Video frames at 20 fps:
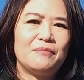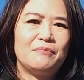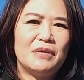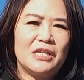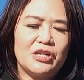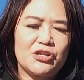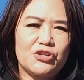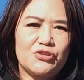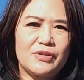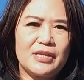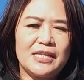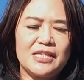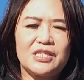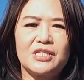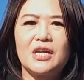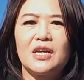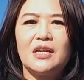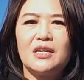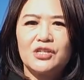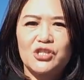
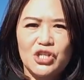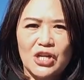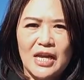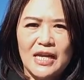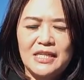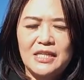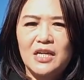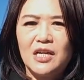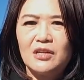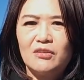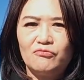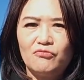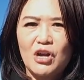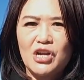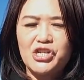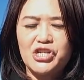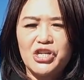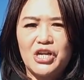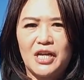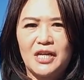militaries: China,
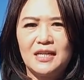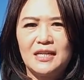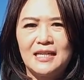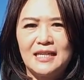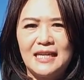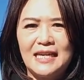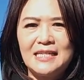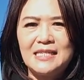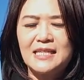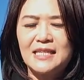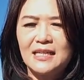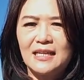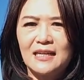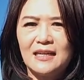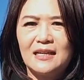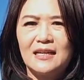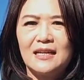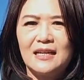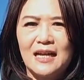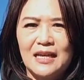Russia, India,
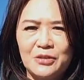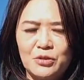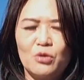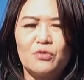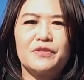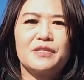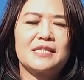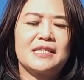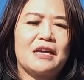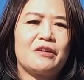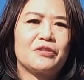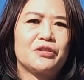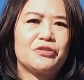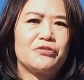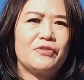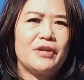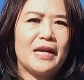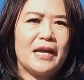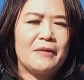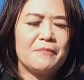and North and South
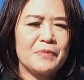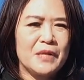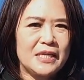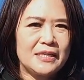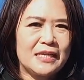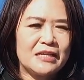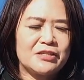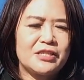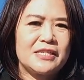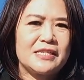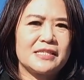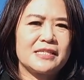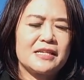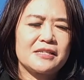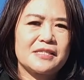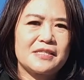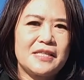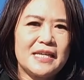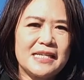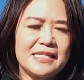Korea. Now, to
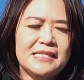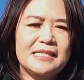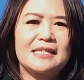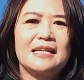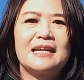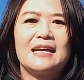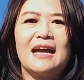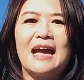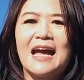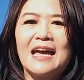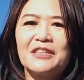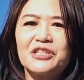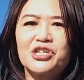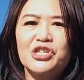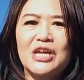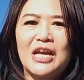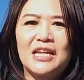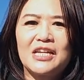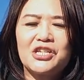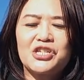discuss this and the
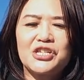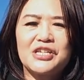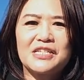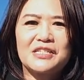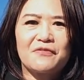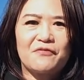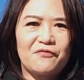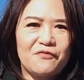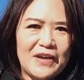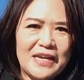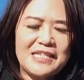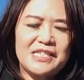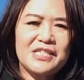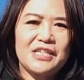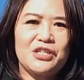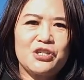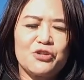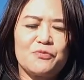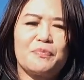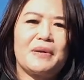challenges
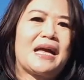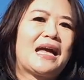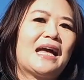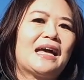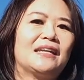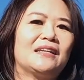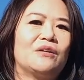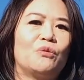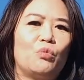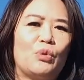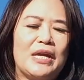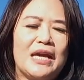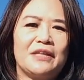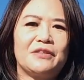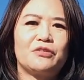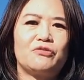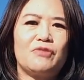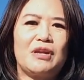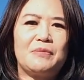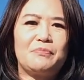facing Japan, we had
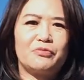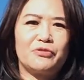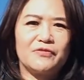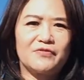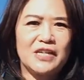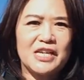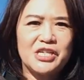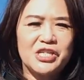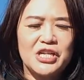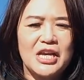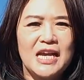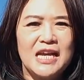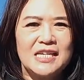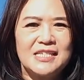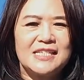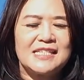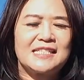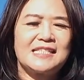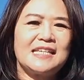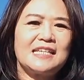the great privilege
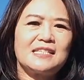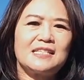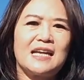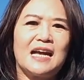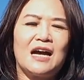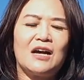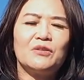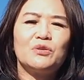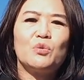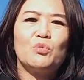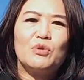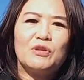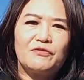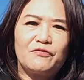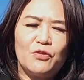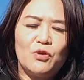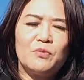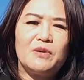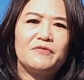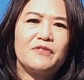to sit down with
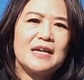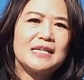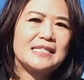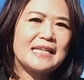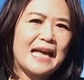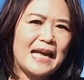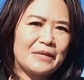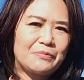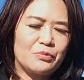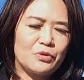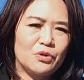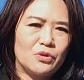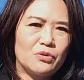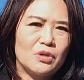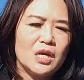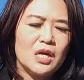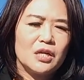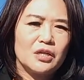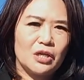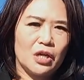former Vice-Admiral
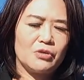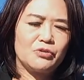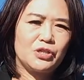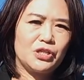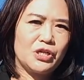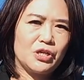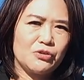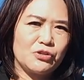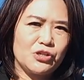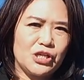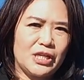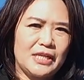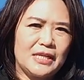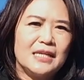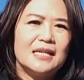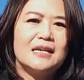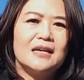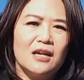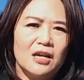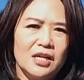Koda Yoji.
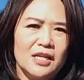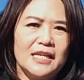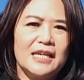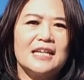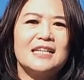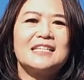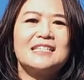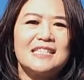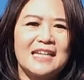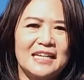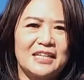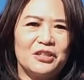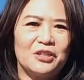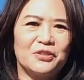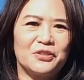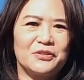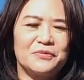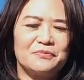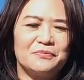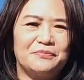Earlier, take a look.